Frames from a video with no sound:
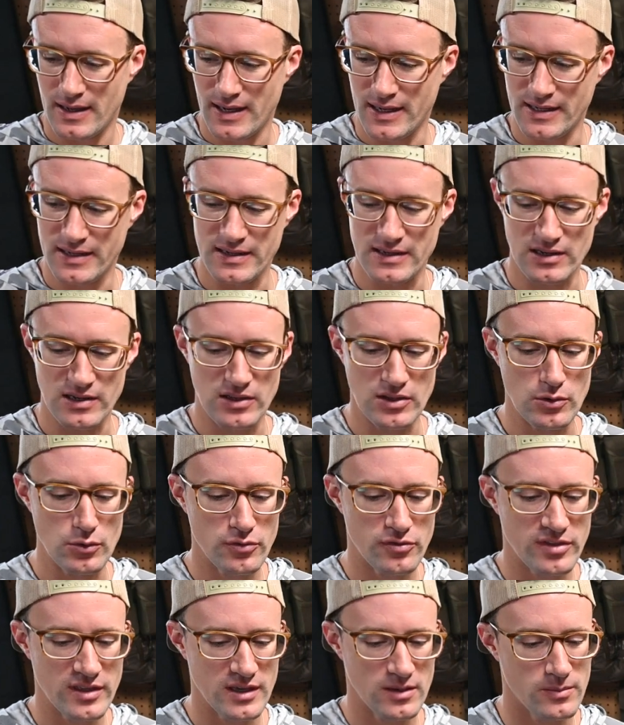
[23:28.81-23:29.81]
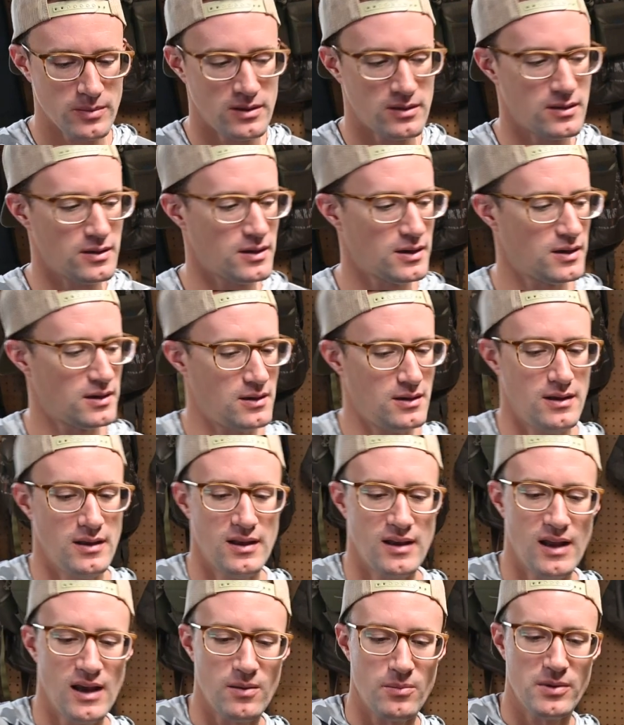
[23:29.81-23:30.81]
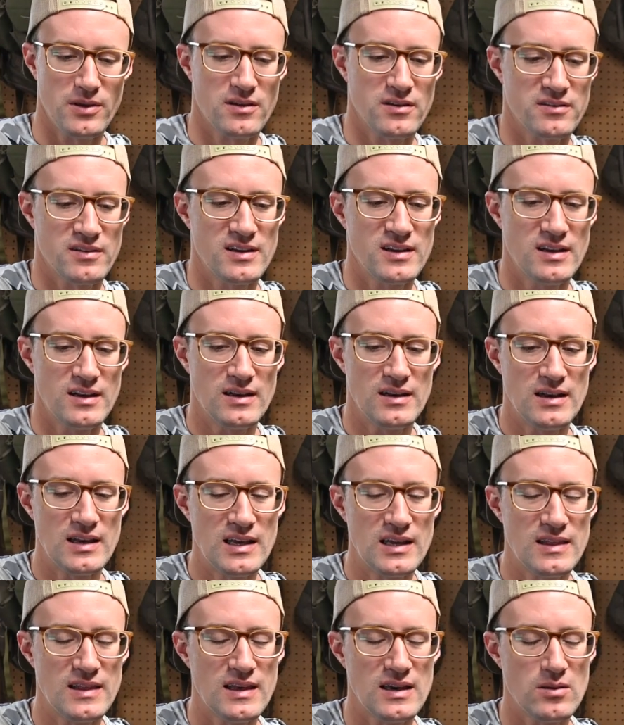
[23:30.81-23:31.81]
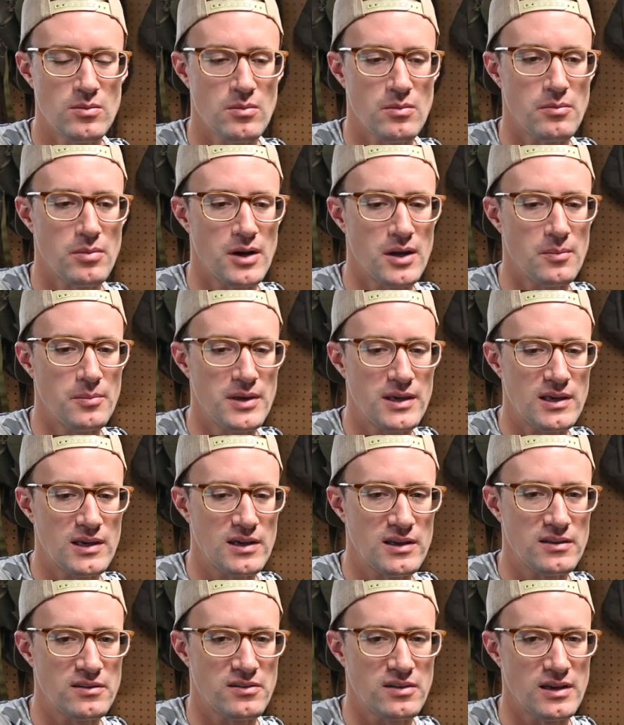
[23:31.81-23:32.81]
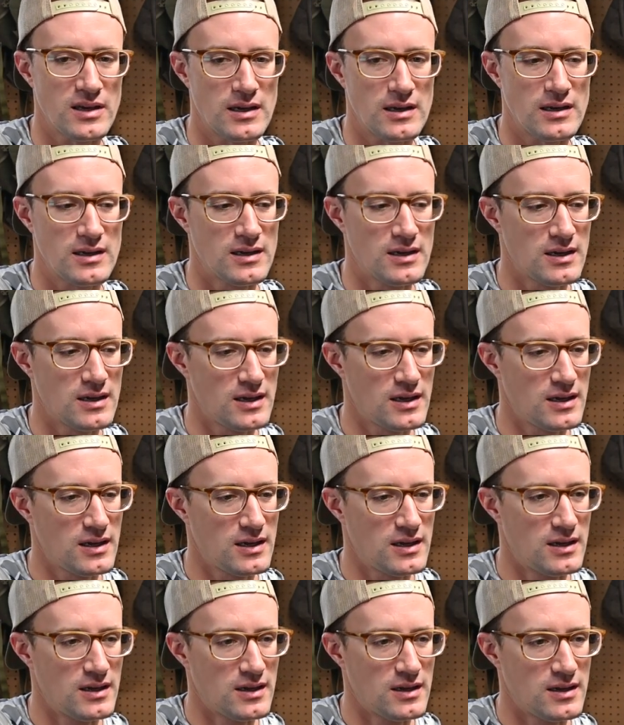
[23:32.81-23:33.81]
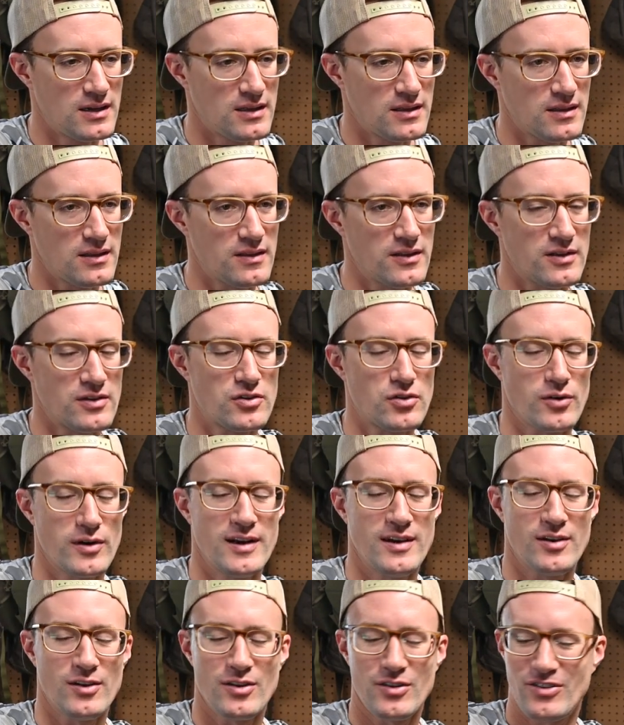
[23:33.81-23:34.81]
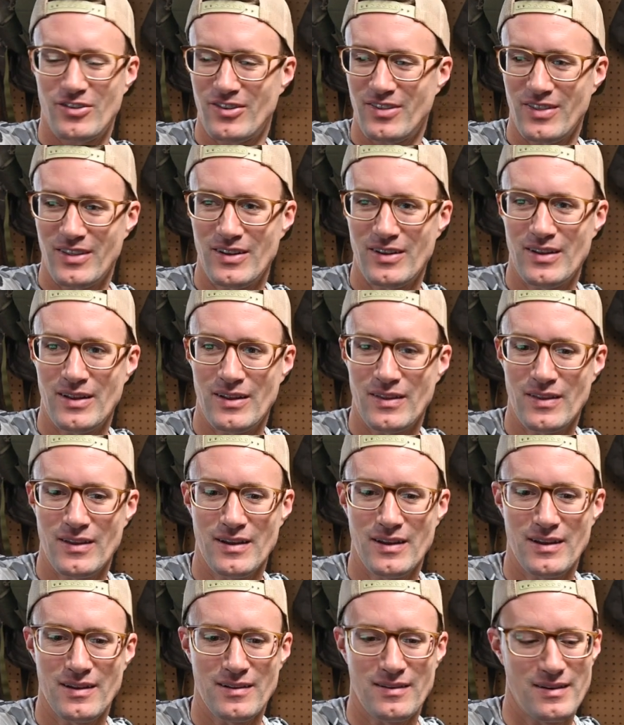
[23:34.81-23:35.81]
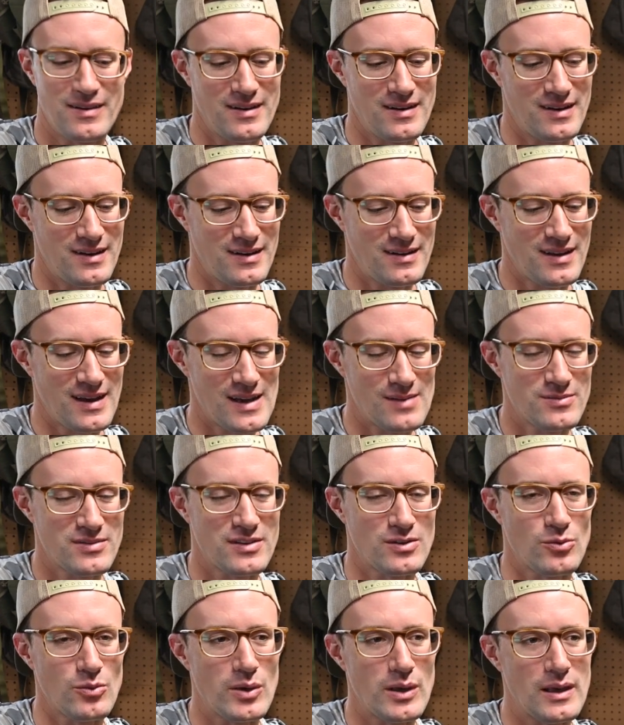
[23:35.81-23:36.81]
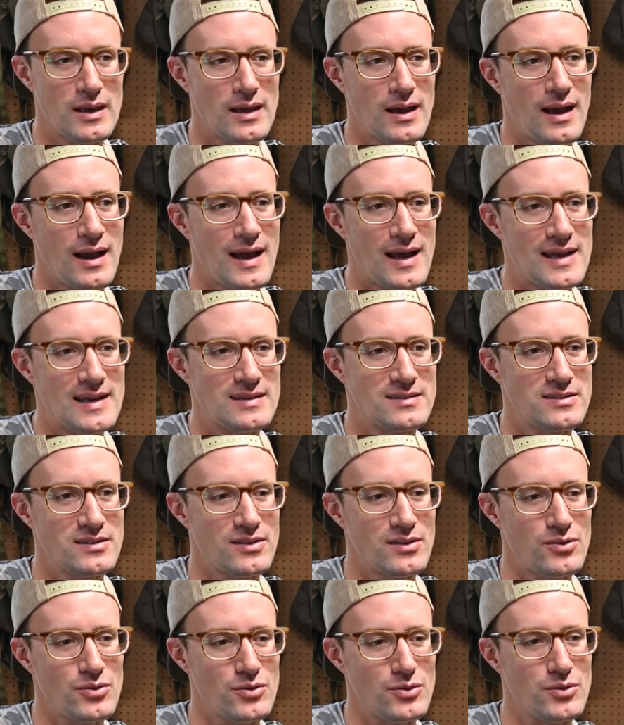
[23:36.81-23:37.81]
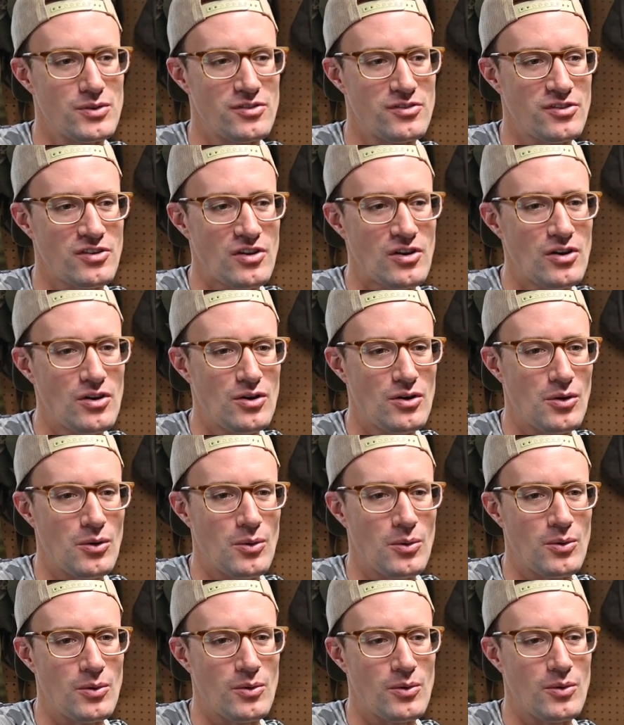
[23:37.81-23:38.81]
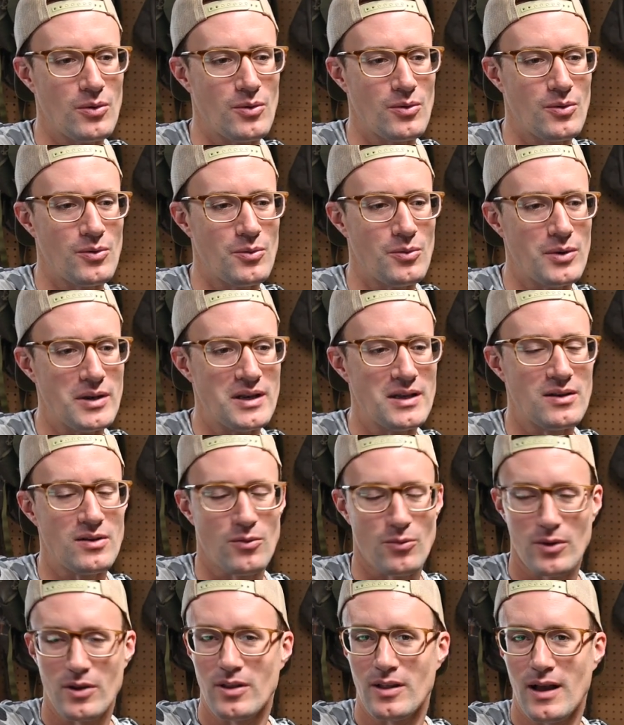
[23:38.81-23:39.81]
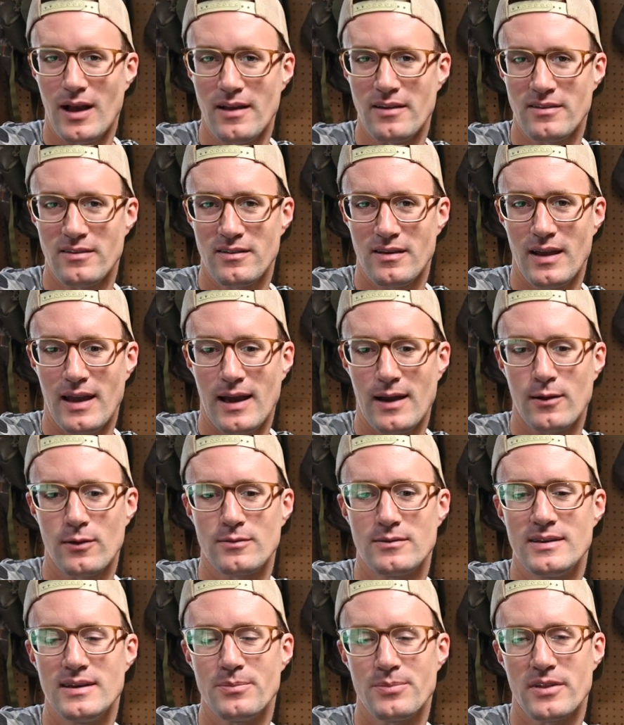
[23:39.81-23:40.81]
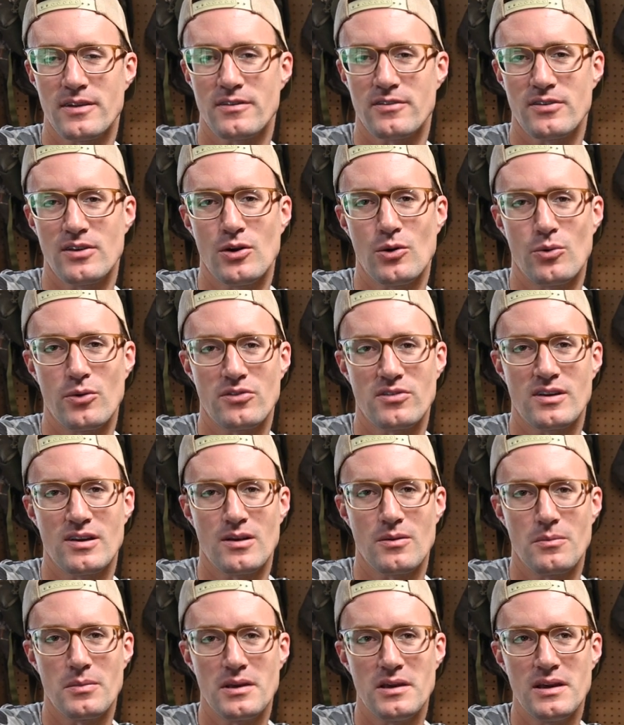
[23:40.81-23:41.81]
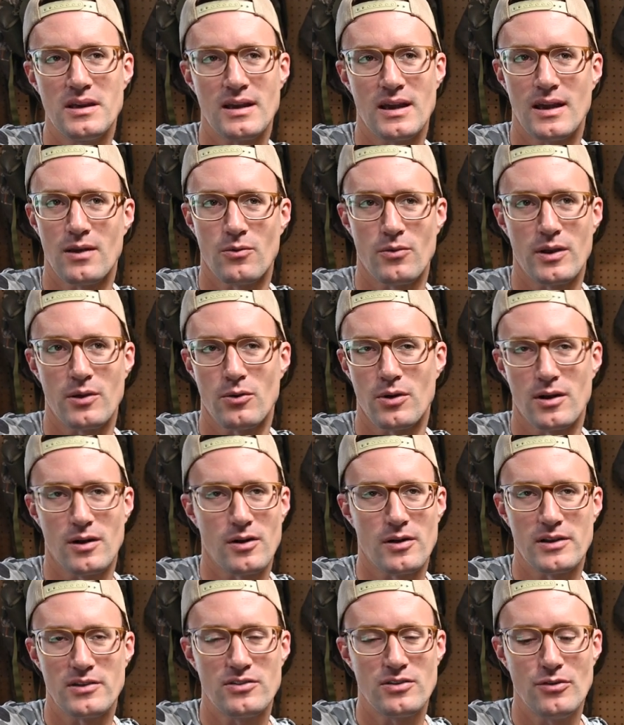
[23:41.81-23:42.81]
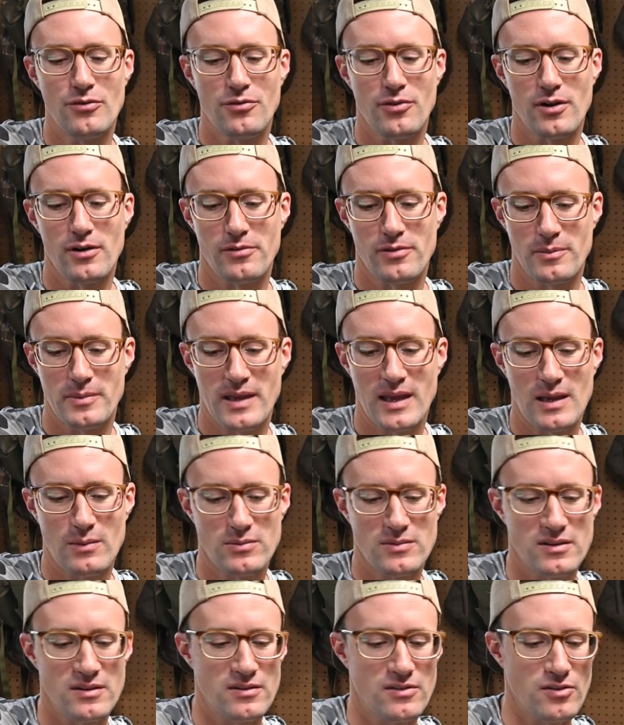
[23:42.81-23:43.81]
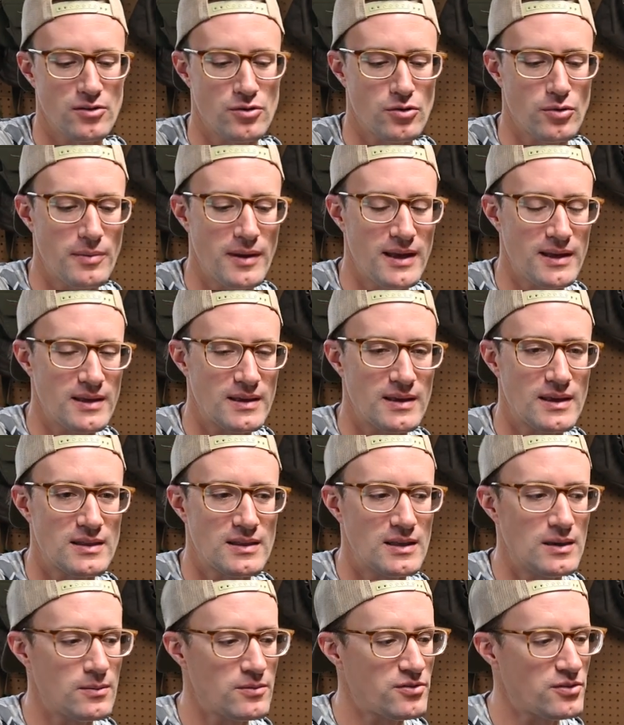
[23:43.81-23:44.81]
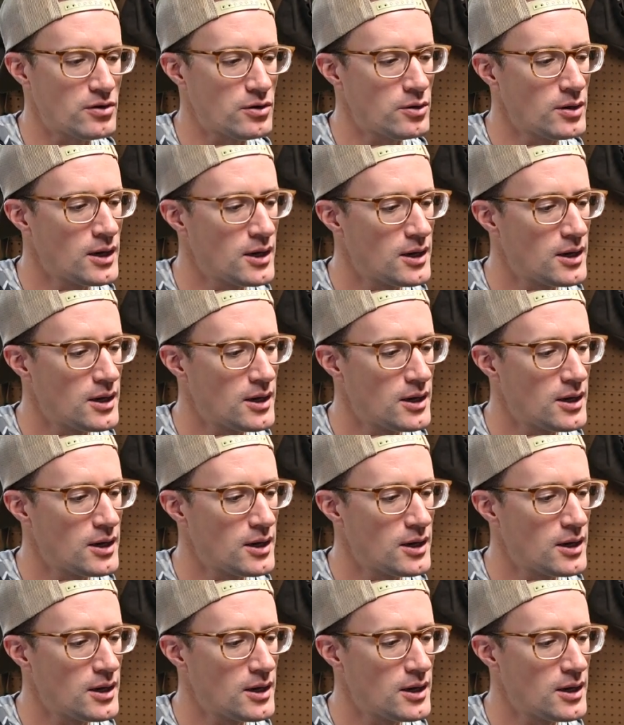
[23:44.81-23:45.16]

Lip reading: I didn't use them, not because I didn't need them, but because the trails, the times that we hiked through the snow, we didn't realize how deep the snow was going to be, and we were already too far from camp to circle back and get them. So